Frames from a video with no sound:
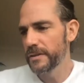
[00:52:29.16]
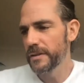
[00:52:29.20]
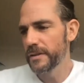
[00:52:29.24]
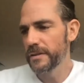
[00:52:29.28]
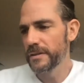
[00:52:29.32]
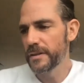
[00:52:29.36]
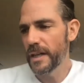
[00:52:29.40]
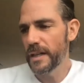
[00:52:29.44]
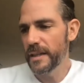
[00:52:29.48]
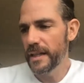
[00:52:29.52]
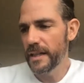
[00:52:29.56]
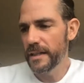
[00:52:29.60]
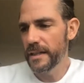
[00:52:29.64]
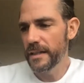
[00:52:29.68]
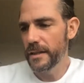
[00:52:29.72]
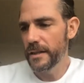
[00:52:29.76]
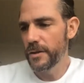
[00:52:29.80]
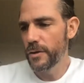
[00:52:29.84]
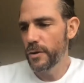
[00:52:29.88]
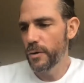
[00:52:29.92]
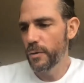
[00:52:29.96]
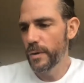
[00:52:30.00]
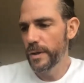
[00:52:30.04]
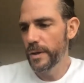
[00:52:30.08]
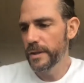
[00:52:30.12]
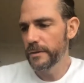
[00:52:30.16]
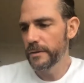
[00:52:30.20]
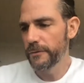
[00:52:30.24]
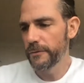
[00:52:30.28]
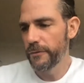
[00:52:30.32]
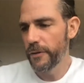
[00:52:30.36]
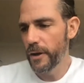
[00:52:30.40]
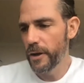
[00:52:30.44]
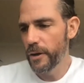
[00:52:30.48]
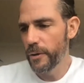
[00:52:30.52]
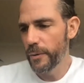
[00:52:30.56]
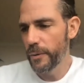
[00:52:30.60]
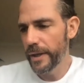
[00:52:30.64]
to say that no one is
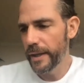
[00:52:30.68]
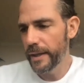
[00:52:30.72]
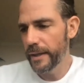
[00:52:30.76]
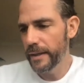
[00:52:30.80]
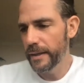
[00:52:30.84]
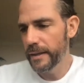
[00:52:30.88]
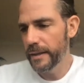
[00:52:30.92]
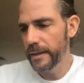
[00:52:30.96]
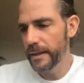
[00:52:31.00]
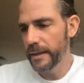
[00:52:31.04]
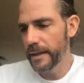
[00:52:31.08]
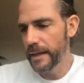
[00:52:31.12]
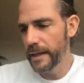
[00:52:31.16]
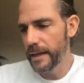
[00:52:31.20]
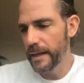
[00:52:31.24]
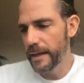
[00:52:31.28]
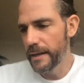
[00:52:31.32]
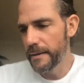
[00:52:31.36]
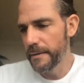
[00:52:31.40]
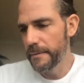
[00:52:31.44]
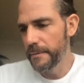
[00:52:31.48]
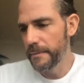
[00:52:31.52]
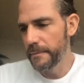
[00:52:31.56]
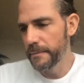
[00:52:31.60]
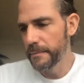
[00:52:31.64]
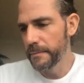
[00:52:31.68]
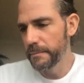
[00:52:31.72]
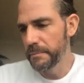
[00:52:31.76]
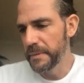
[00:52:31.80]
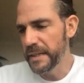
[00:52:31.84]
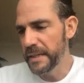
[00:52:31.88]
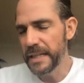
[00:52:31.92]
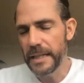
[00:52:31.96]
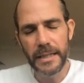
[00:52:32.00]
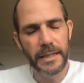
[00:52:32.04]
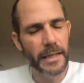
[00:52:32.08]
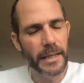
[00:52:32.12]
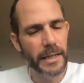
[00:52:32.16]
following
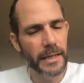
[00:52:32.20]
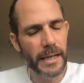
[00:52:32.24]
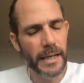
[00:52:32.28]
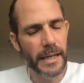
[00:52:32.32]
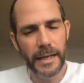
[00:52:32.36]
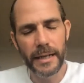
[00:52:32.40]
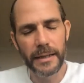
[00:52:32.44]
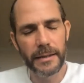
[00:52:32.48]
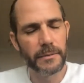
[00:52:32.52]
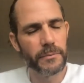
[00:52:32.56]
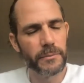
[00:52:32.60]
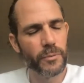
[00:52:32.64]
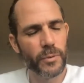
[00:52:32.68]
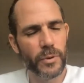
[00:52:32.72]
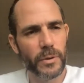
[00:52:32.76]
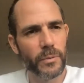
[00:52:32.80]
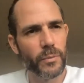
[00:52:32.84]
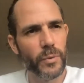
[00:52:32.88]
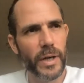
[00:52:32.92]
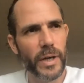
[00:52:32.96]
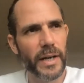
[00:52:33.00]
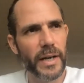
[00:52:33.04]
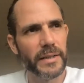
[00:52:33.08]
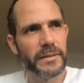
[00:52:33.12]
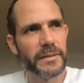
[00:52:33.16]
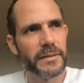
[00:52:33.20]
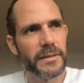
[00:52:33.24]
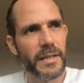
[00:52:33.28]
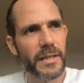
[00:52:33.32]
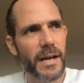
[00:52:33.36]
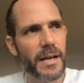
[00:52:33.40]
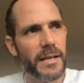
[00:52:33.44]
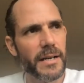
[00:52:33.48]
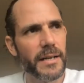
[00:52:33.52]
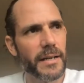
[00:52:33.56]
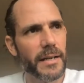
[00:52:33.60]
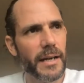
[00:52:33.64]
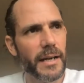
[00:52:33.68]
me, that where I
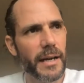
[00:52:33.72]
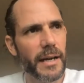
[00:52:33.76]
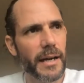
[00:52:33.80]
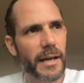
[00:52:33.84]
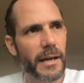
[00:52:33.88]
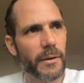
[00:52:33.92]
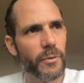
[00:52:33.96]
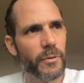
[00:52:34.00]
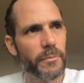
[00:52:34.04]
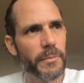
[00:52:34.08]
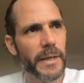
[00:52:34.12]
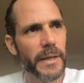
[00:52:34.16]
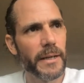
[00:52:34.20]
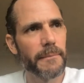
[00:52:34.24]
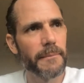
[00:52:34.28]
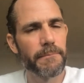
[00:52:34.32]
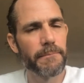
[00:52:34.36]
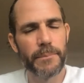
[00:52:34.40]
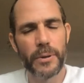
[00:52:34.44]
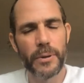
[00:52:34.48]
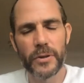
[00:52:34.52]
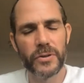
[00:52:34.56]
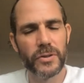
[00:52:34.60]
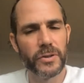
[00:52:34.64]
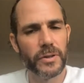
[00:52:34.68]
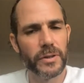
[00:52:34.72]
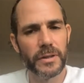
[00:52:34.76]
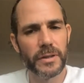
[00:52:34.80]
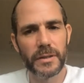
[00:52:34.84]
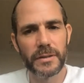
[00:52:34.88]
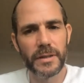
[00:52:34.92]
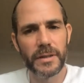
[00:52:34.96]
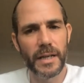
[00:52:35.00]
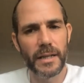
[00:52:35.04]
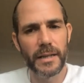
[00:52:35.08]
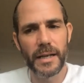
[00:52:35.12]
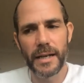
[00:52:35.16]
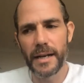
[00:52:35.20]
started. I would be an imposter to
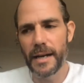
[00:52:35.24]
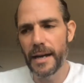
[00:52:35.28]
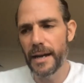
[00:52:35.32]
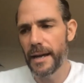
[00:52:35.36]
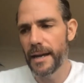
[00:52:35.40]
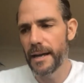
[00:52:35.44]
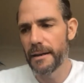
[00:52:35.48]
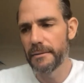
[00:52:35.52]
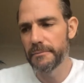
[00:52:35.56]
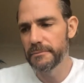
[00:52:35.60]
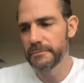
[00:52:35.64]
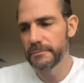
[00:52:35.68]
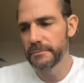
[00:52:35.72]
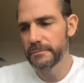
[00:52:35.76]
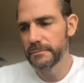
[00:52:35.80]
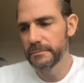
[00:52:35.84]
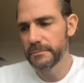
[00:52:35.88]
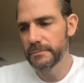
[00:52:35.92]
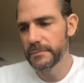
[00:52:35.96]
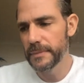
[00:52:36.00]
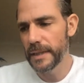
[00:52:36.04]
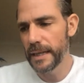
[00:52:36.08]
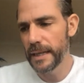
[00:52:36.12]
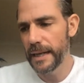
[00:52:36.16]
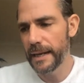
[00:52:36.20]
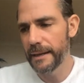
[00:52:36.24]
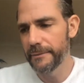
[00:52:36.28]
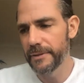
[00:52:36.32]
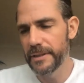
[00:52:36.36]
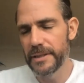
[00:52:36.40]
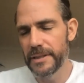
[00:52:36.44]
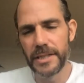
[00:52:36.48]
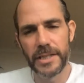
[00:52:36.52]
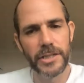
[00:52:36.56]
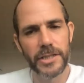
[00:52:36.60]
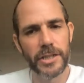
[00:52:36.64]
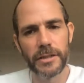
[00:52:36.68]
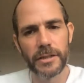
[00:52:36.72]
say that I have
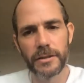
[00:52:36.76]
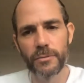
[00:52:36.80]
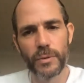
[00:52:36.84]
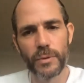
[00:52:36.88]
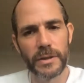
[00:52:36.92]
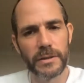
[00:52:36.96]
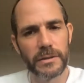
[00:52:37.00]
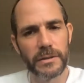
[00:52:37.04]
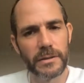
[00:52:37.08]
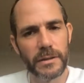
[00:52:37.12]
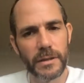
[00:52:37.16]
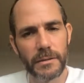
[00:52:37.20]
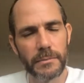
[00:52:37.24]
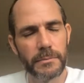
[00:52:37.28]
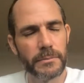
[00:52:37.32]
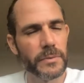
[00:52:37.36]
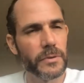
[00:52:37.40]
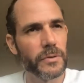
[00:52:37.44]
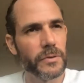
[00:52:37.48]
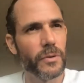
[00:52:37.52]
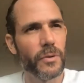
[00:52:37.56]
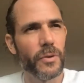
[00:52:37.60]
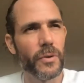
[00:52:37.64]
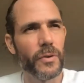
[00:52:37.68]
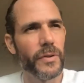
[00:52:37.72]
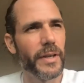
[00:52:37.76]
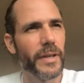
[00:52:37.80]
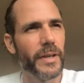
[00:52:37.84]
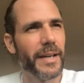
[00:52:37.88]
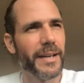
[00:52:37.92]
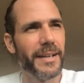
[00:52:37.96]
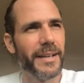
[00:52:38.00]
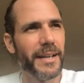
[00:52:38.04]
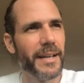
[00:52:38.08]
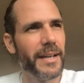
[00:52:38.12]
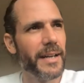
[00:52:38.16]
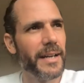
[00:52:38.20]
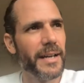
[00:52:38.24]
indigenous wisdoms or
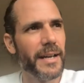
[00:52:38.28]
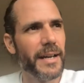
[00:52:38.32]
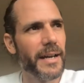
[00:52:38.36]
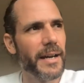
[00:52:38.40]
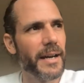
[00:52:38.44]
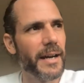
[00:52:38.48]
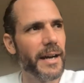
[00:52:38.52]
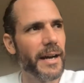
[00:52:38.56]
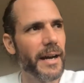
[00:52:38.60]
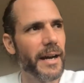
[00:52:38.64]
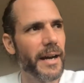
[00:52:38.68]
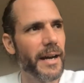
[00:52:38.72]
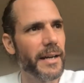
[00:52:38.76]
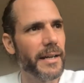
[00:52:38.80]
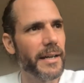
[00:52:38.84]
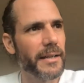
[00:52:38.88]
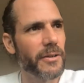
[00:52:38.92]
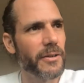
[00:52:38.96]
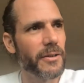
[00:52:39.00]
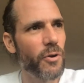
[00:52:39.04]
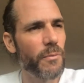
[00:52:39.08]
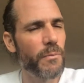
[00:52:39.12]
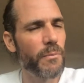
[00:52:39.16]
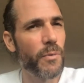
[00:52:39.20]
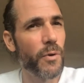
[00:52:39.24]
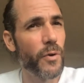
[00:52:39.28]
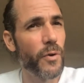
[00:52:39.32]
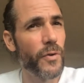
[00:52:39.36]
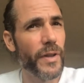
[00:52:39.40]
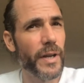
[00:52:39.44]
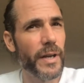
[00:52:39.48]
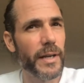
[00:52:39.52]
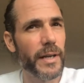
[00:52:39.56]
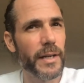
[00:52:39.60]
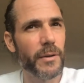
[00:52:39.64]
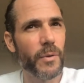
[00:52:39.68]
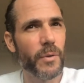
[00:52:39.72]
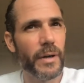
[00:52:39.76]
that I know more
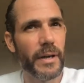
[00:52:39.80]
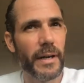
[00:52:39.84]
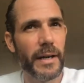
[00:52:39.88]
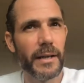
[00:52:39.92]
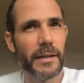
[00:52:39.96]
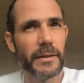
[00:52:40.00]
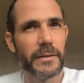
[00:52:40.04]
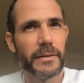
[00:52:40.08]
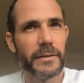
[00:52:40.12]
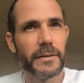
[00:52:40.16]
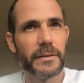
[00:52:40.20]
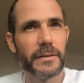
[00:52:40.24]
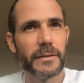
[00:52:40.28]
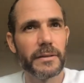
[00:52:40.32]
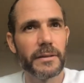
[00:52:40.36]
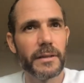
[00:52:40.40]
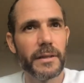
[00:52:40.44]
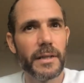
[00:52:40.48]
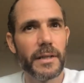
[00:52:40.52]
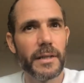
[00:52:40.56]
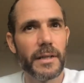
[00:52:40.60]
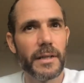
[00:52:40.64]
than anyone else.